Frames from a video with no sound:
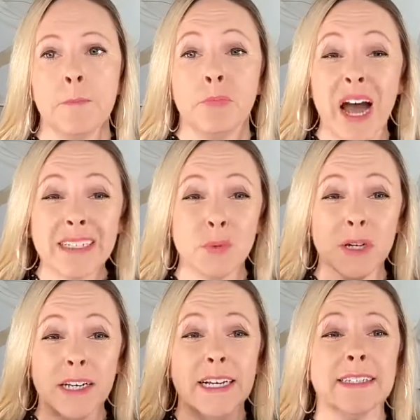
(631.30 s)
That's
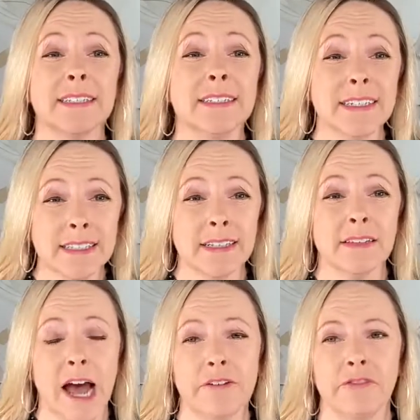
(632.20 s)
what consistent
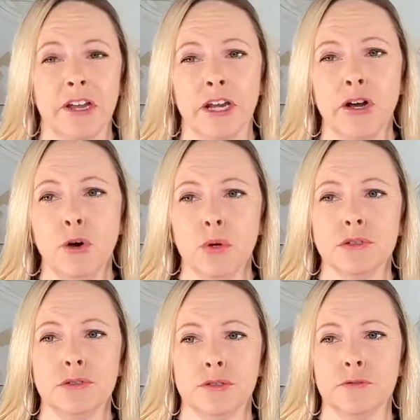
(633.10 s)
live video
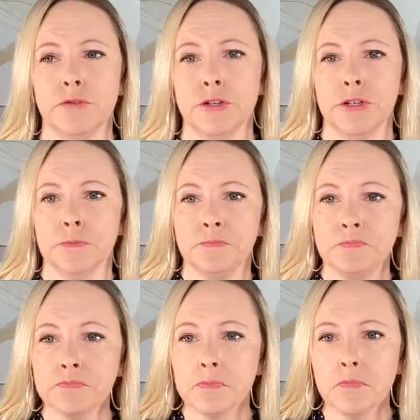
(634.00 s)
will do for you,
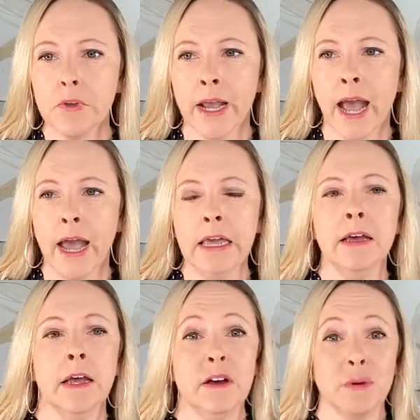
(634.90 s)
okay?
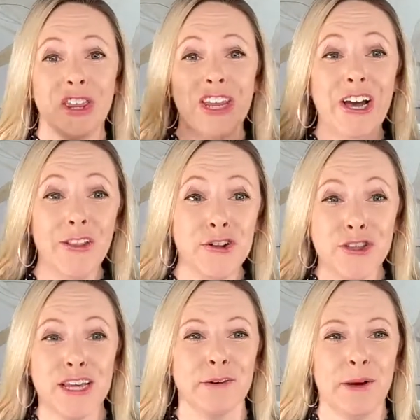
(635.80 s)
But the other
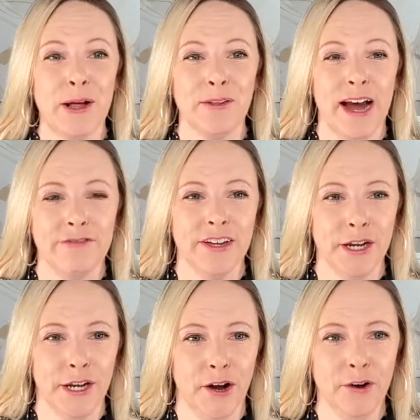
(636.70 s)
thing about live
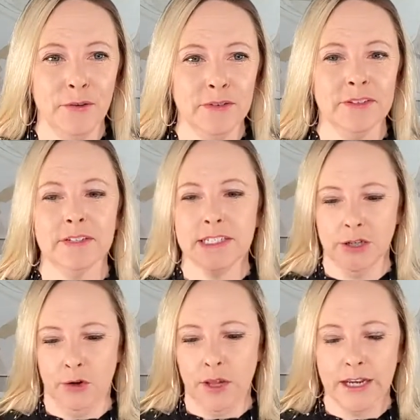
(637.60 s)
video, it's
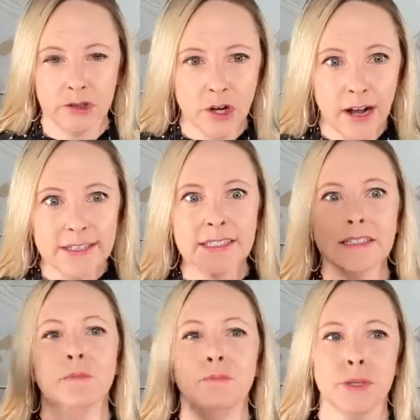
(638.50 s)
know, like, and
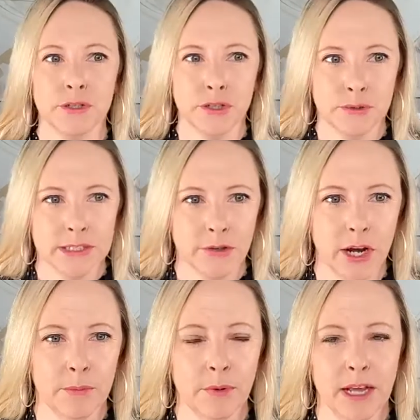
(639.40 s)
trust, build you as a
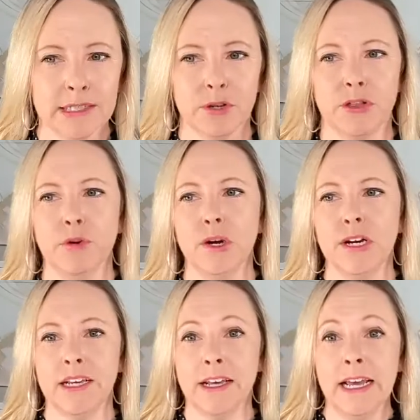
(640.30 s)
credible expert
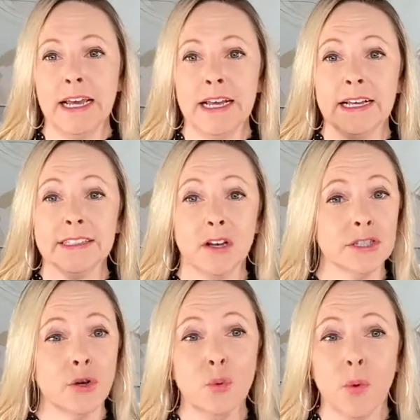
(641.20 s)
authority. It's
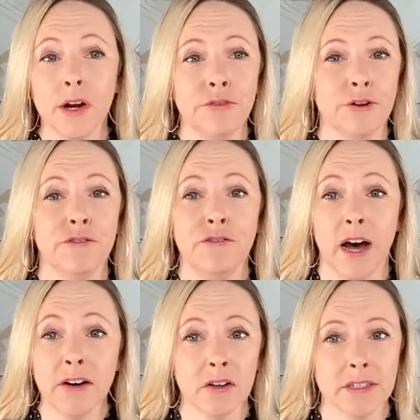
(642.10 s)
also one of your
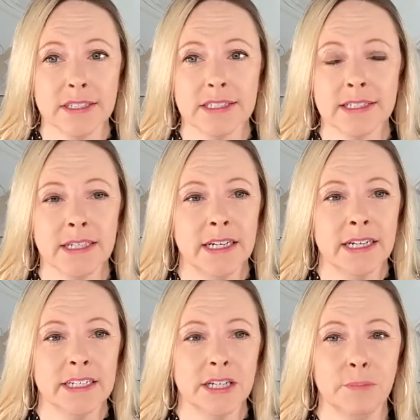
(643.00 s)
funnels
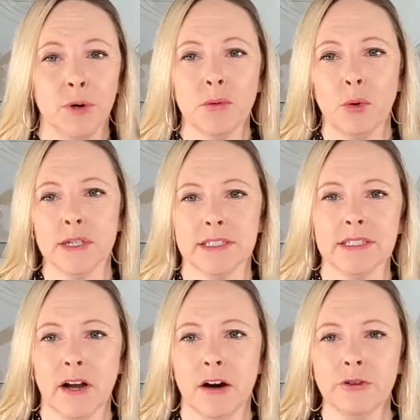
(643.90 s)
to book more
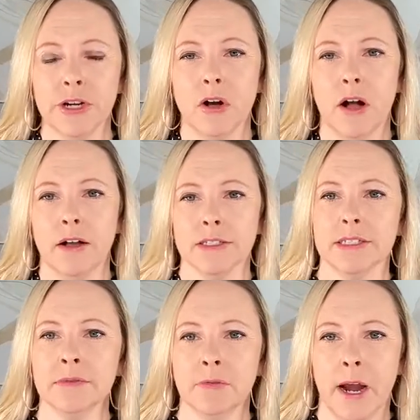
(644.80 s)
discovery
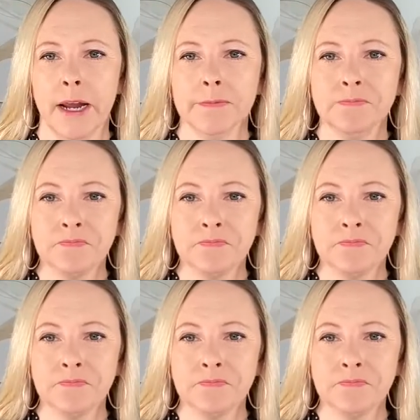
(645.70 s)
calls, right?